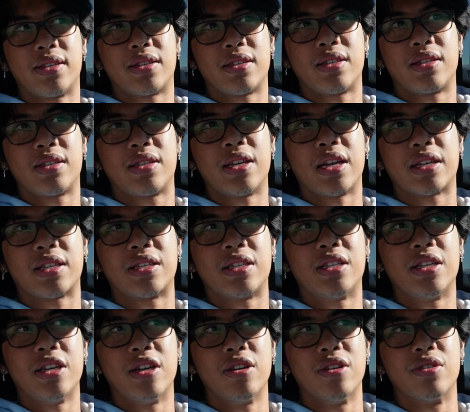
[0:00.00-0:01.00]

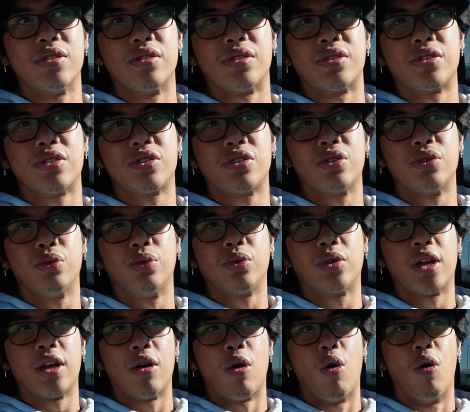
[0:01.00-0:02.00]
six years to
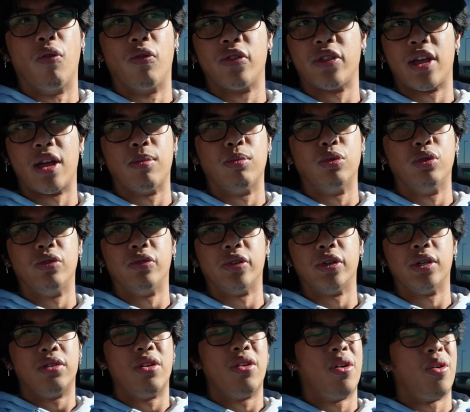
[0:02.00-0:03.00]
get over that
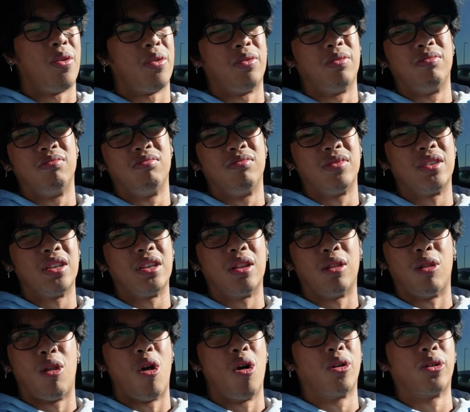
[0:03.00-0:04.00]
movie. No,
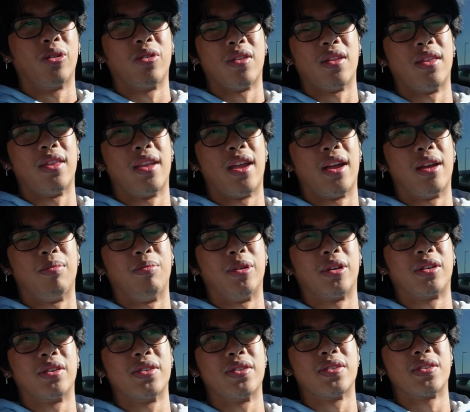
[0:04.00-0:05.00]
longer than that,
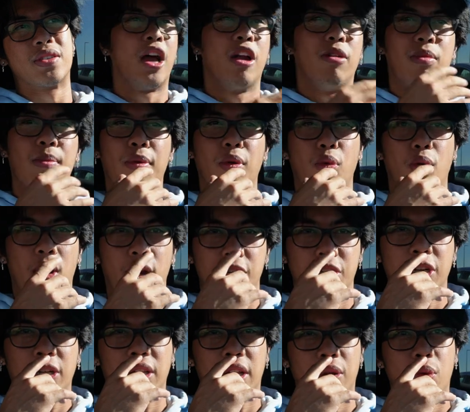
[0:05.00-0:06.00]
because I remember
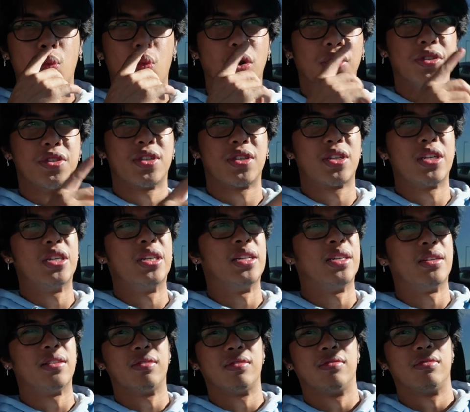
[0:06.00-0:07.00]
watching like one
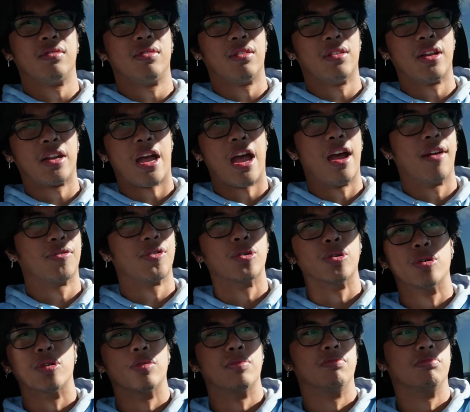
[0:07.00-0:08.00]
scene, like
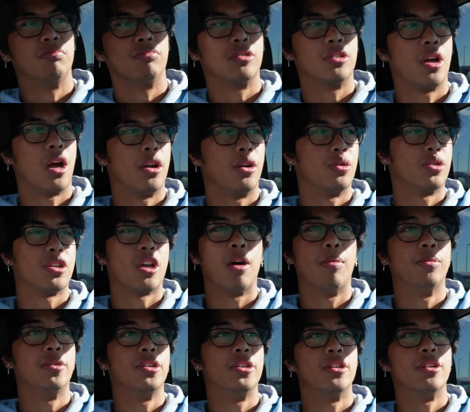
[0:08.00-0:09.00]
after God knows how
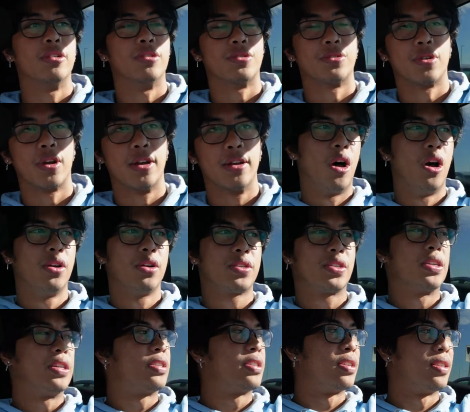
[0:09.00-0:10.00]
many years, right?
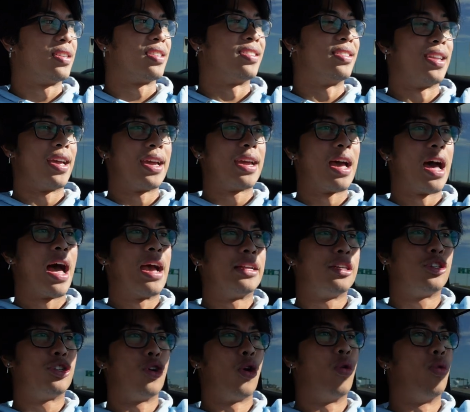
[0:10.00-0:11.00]
Honestly, to this day, I
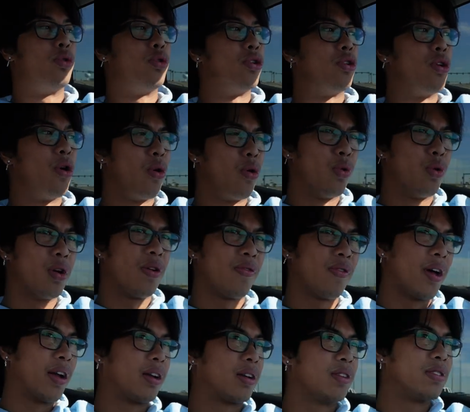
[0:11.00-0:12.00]
don't know
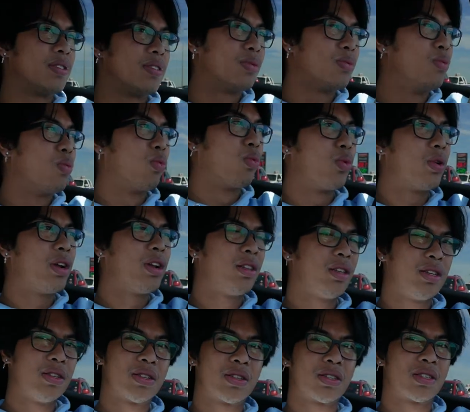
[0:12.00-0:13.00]
if I could
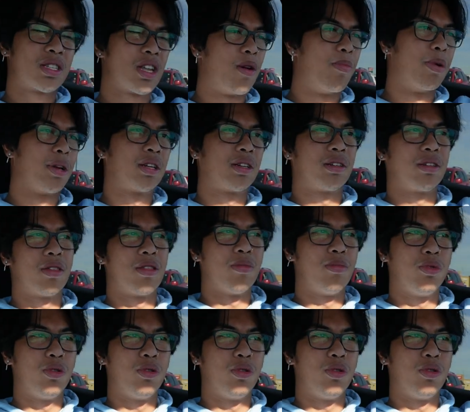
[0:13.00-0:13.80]
really stomach the